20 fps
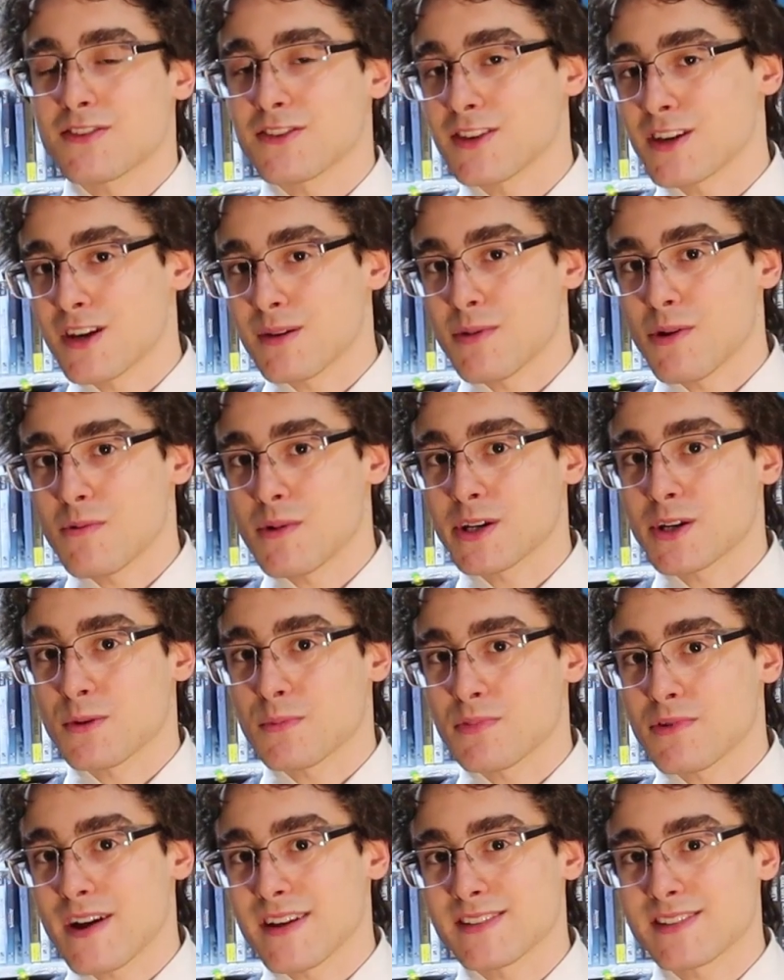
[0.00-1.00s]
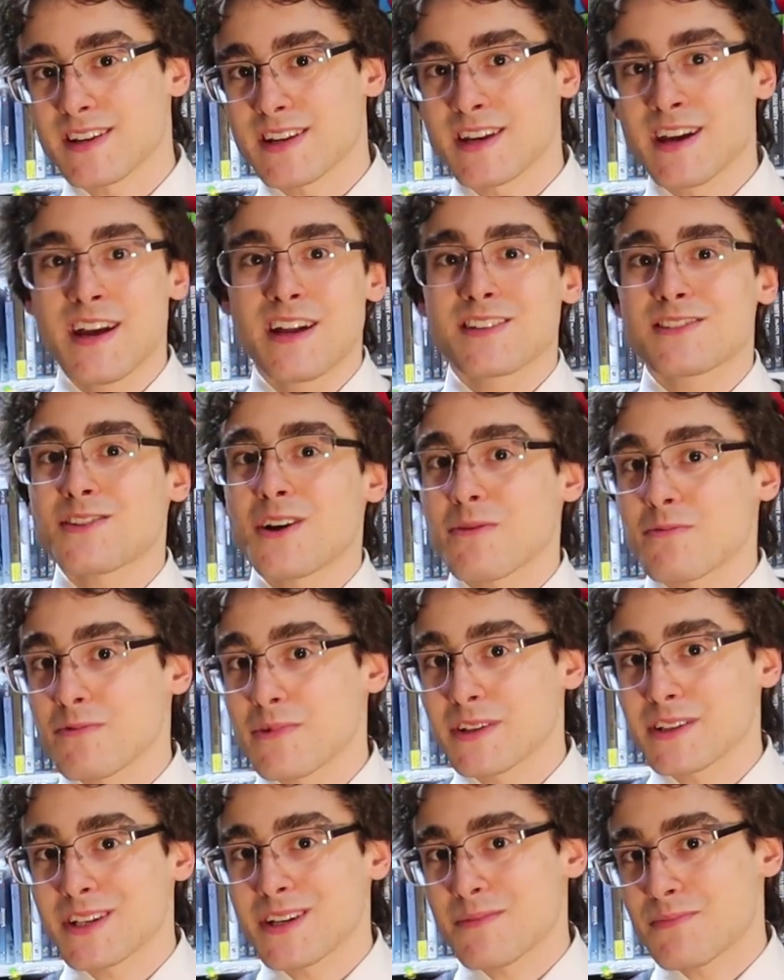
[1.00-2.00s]
to think about what you're pressing. It's not
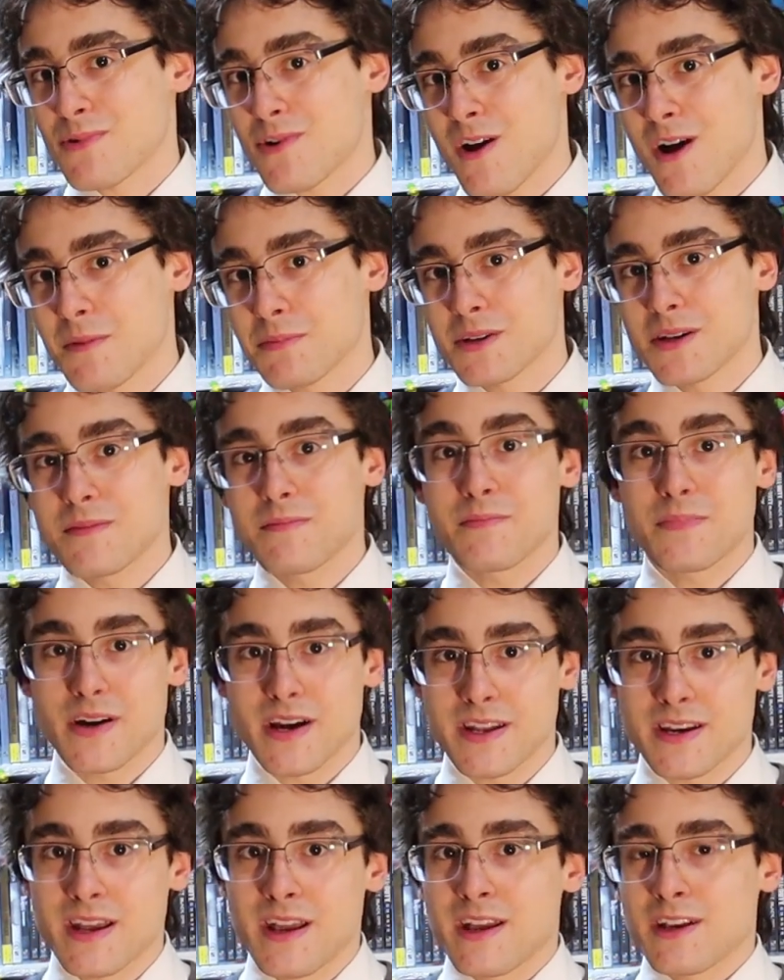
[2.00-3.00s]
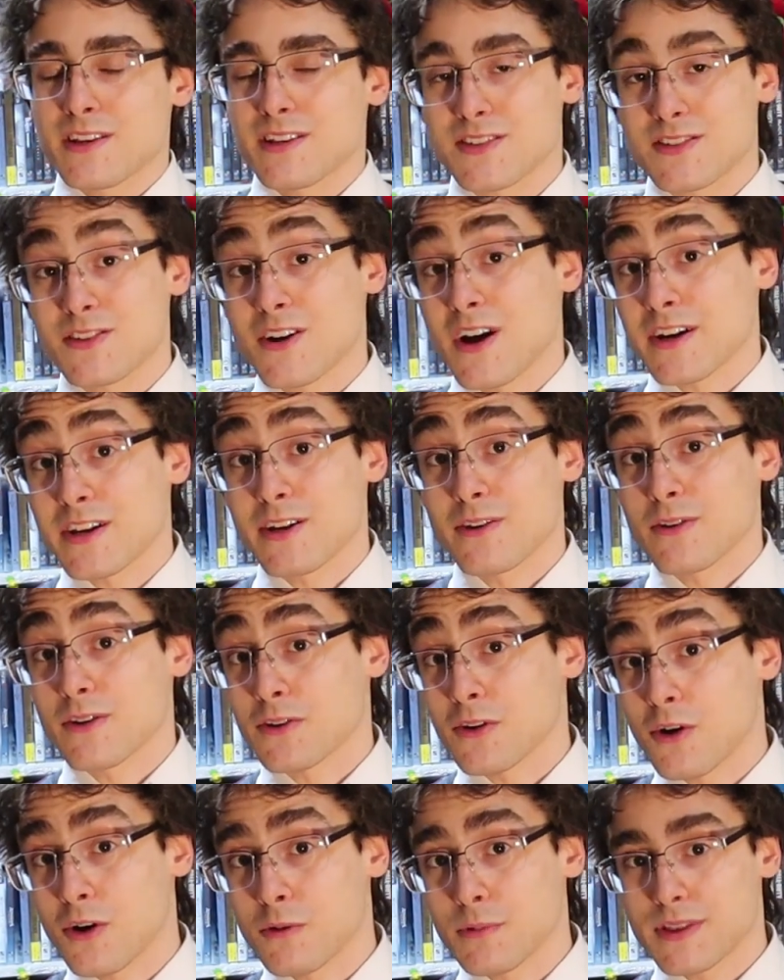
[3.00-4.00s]
really a problem, but it's not here at
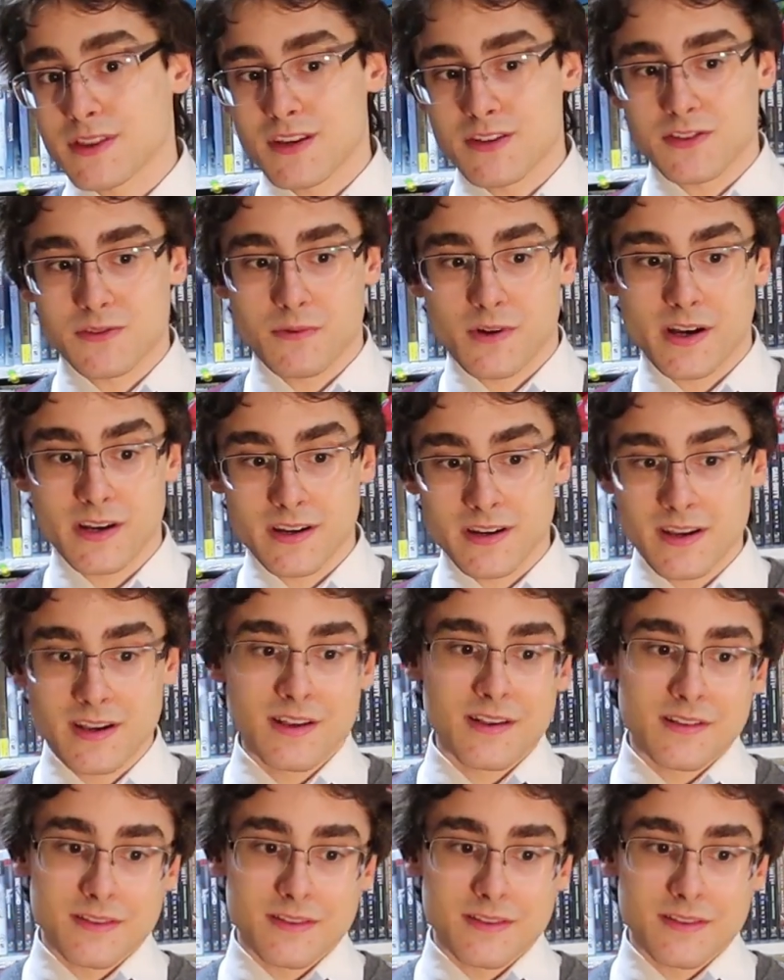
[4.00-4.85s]
all with this one.